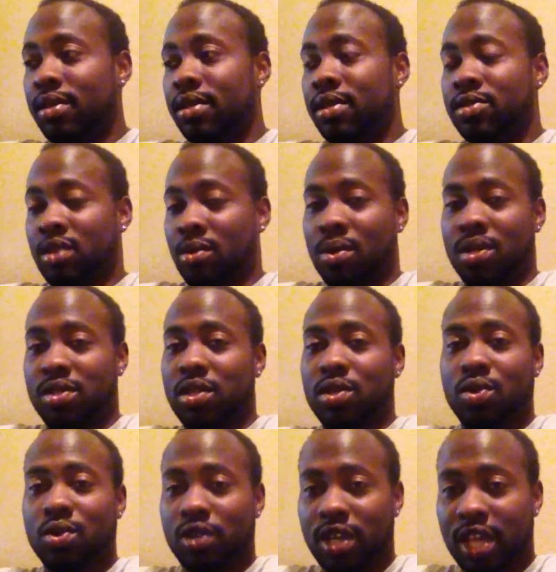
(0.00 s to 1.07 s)
So I watched all
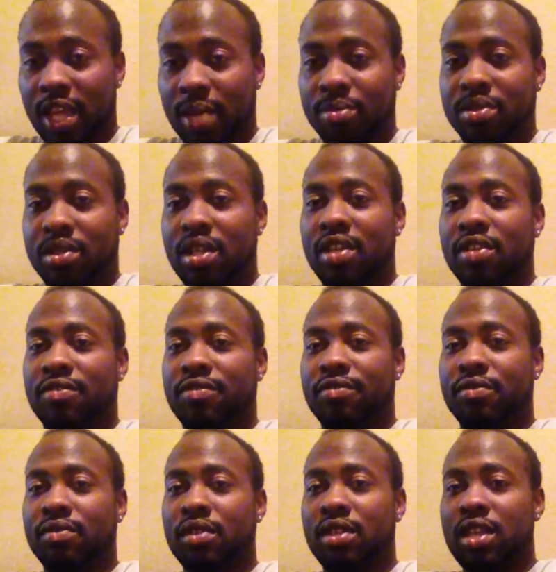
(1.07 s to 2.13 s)
Corey Haim stuff.
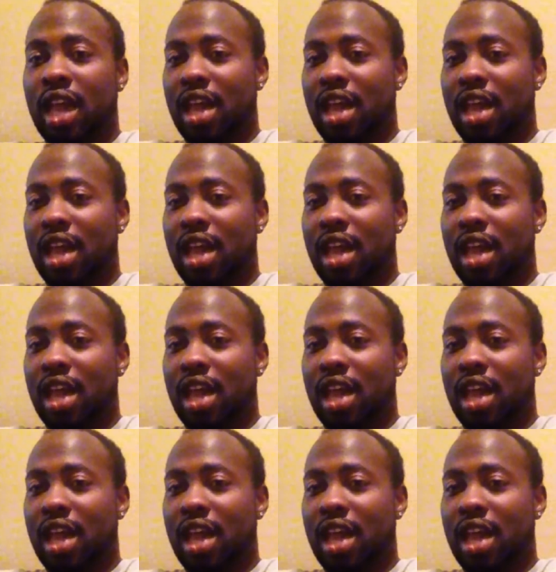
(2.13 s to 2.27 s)
I